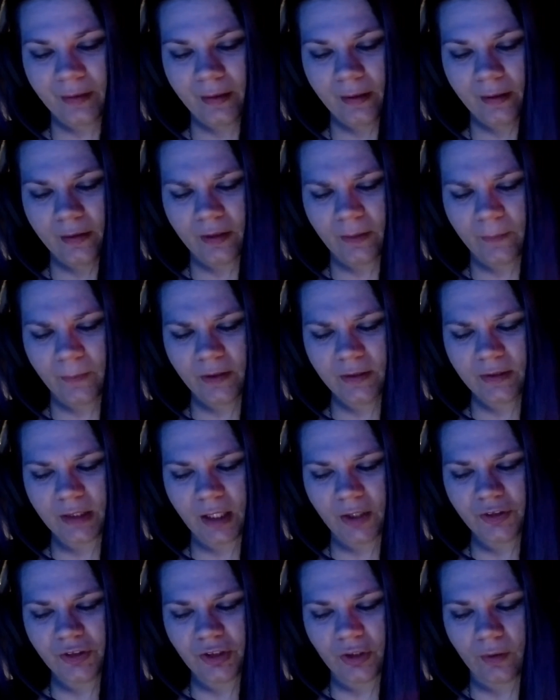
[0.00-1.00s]
The prints
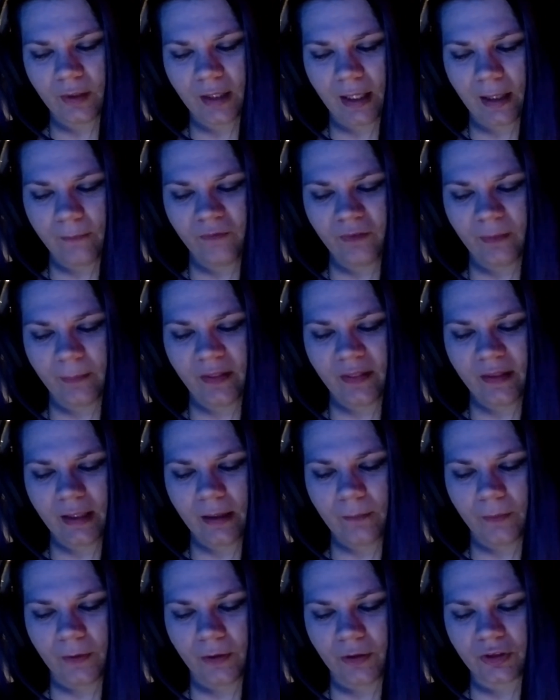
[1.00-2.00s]
also came from a
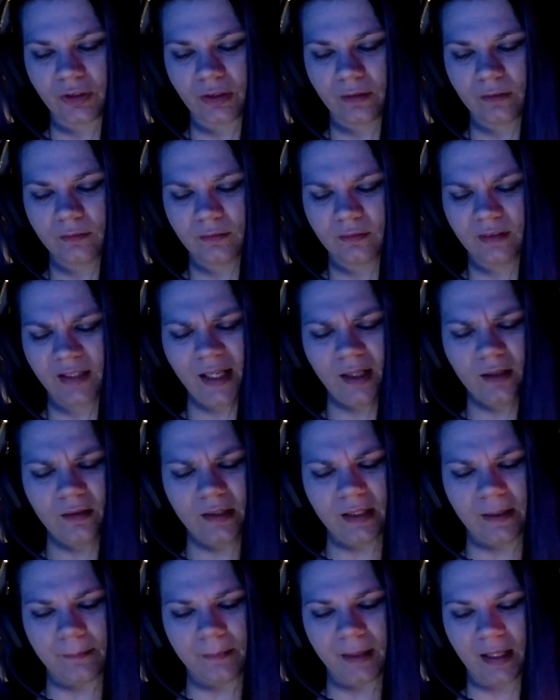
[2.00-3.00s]
thin person,
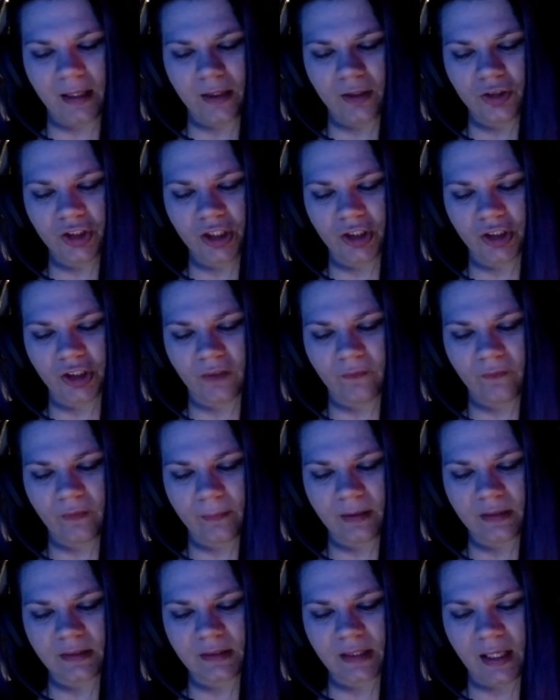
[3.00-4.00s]
likely a man judging from
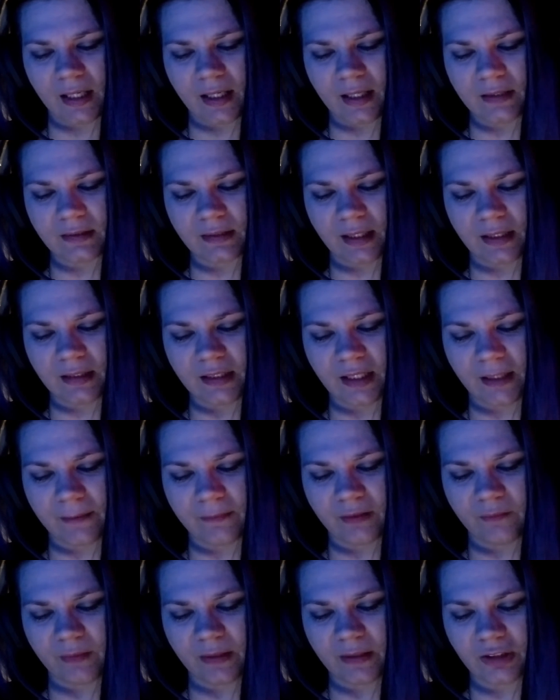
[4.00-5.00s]
the size and
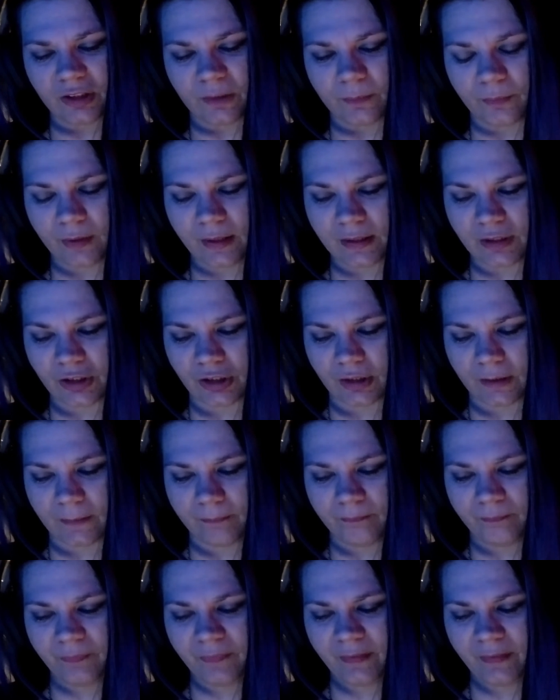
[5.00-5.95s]
depth of each impression.